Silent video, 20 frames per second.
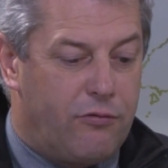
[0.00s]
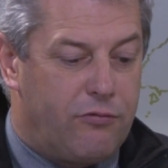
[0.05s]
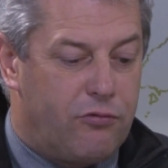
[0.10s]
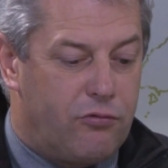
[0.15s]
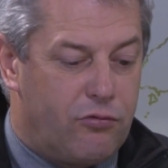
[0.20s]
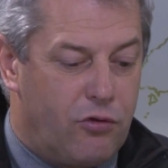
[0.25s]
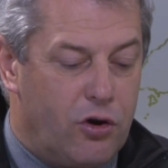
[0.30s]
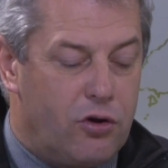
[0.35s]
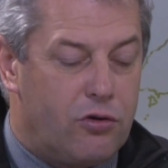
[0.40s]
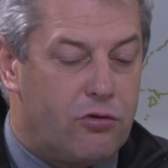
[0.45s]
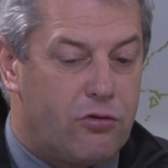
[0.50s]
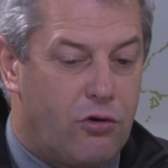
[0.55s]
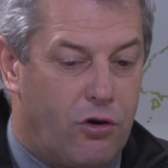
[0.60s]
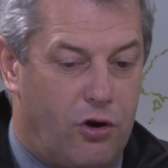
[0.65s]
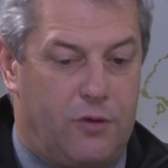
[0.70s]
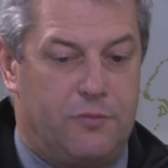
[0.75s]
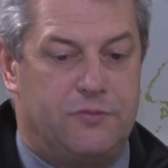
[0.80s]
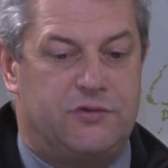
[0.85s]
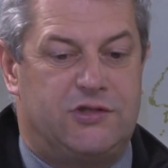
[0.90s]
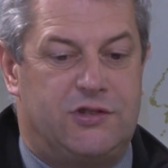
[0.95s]
root
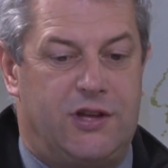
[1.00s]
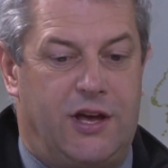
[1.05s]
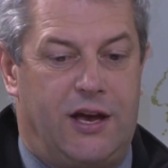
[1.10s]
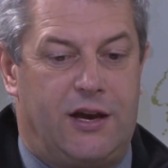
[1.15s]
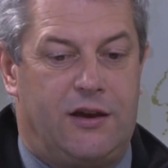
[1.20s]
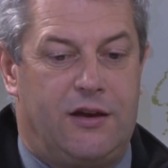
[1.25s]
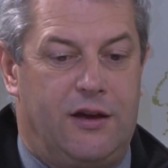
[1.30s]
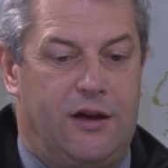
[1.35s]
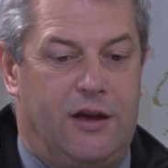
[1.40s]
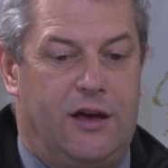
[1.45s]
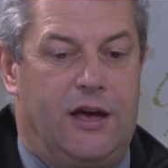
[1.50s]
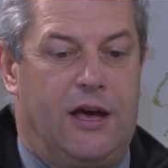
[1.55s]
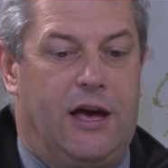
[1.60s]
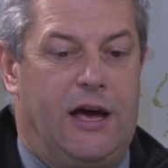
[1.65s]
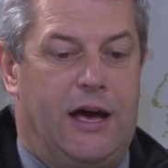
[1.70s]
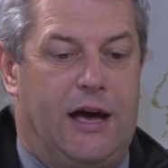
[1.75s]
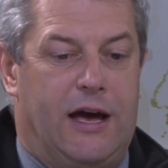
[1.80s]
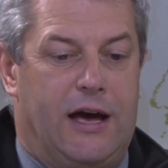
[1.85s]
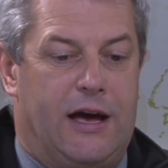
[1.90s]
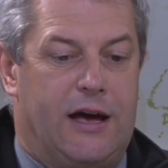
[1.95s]
crops that
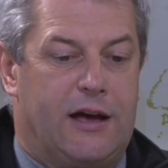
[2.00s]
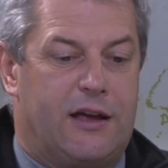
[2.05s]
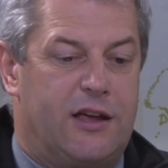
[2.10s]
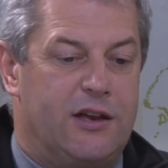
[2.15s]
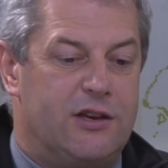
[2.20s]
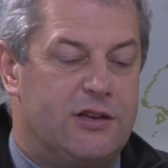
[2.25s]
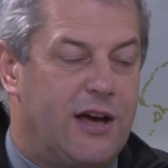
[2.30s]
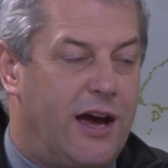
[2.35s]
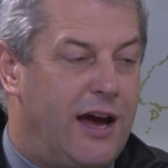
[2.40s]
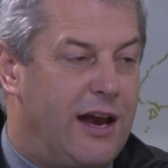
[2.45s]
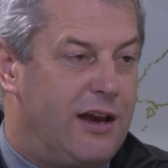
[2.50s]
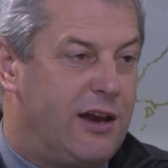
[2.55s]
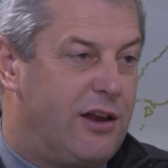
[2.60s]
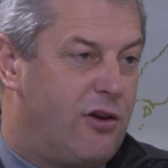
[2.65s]
contain